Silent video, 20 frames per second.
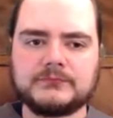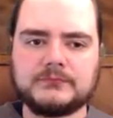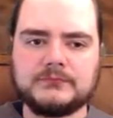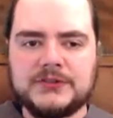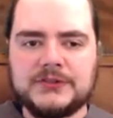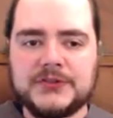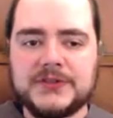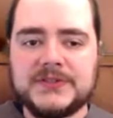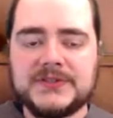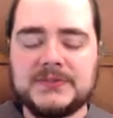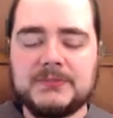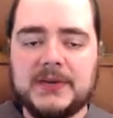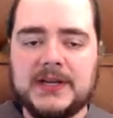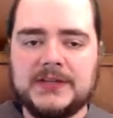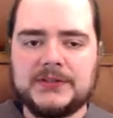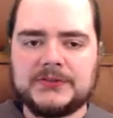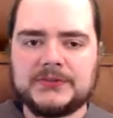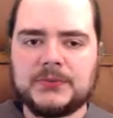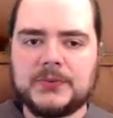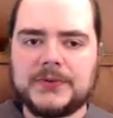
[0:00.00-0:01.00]
She
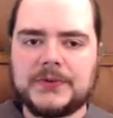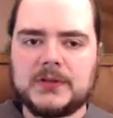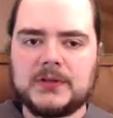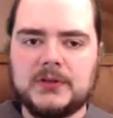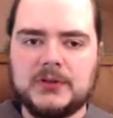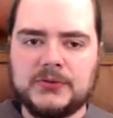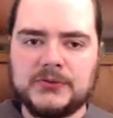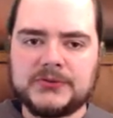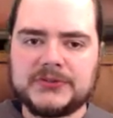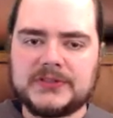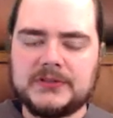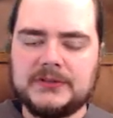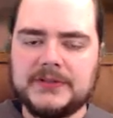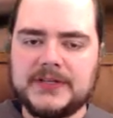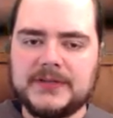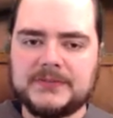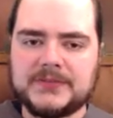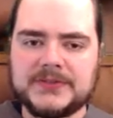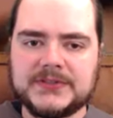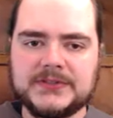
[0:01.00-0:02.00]
smiled with closed
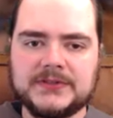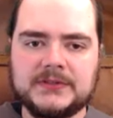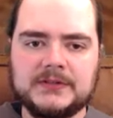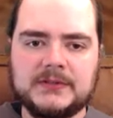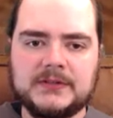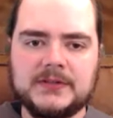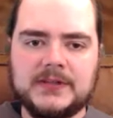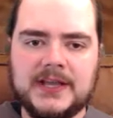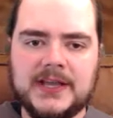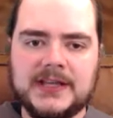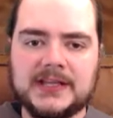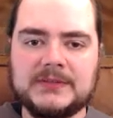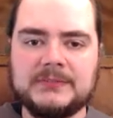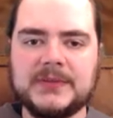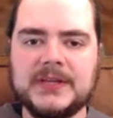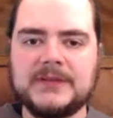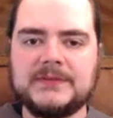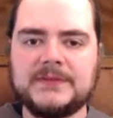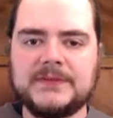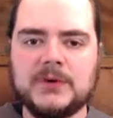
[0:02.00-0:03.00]
lips, head
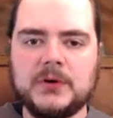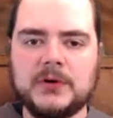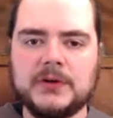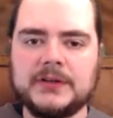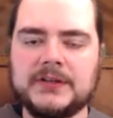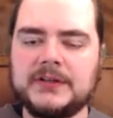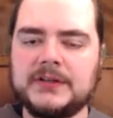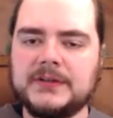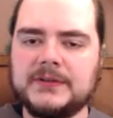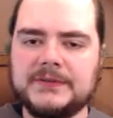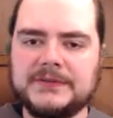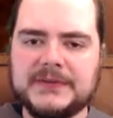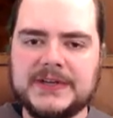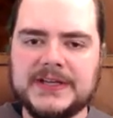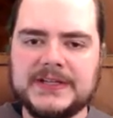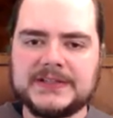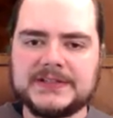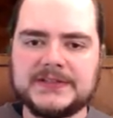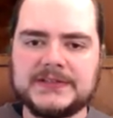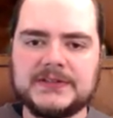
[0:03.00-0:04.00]
bent forward,
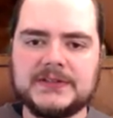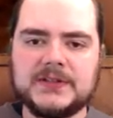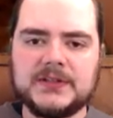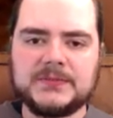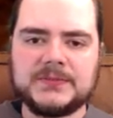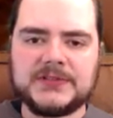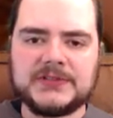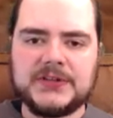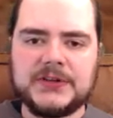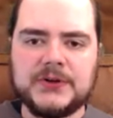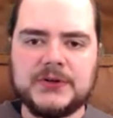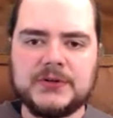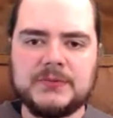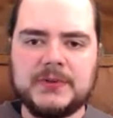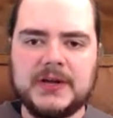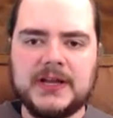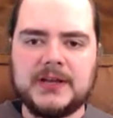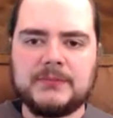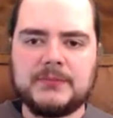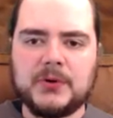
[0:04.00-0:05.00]
face obscured
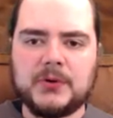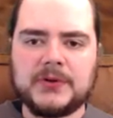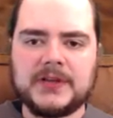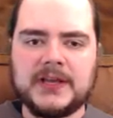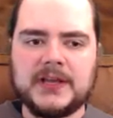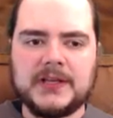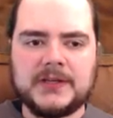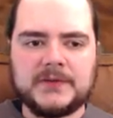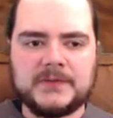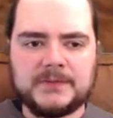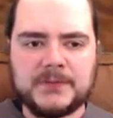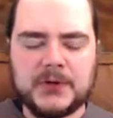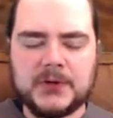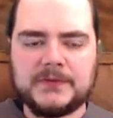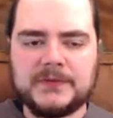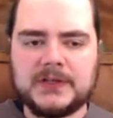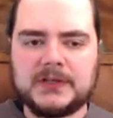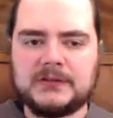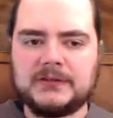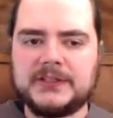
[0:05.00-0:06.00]
by a bouquet of
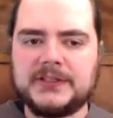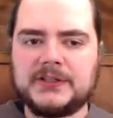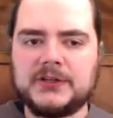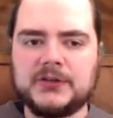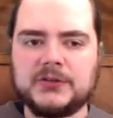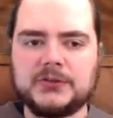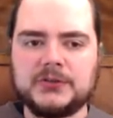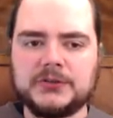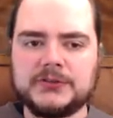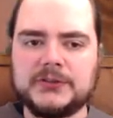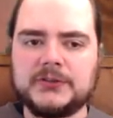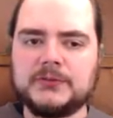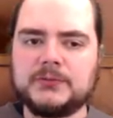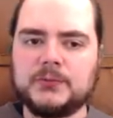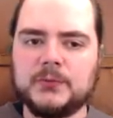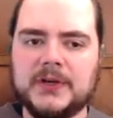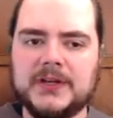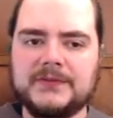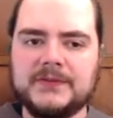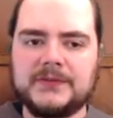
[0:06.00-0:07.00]
perfectly curled
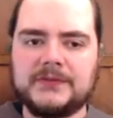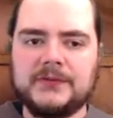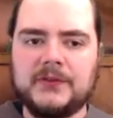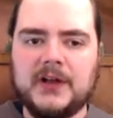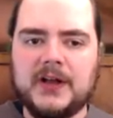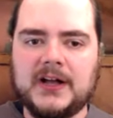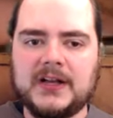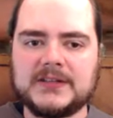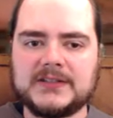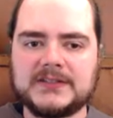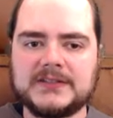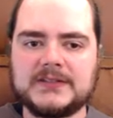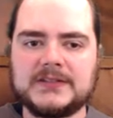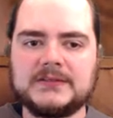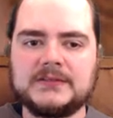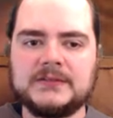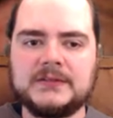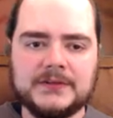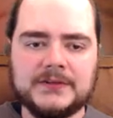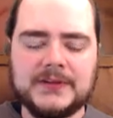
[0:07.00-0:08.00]
raven locks.
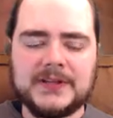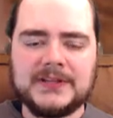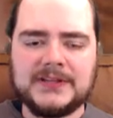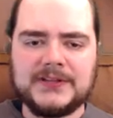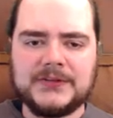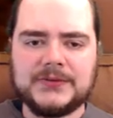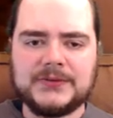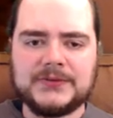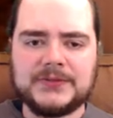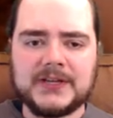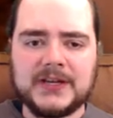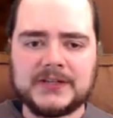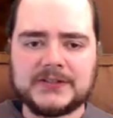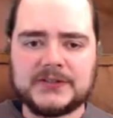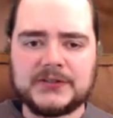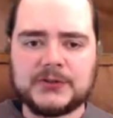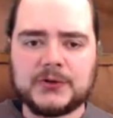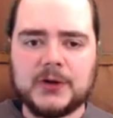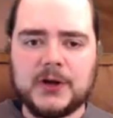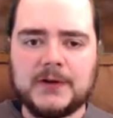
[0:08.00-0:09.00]
Thank you,
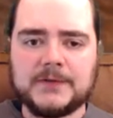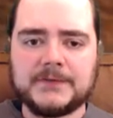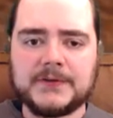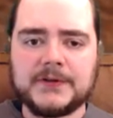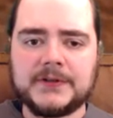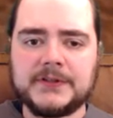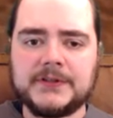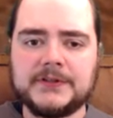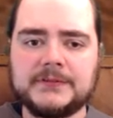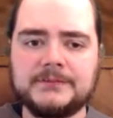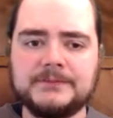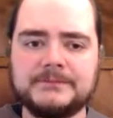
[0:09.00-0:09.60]
Dr. Crawford.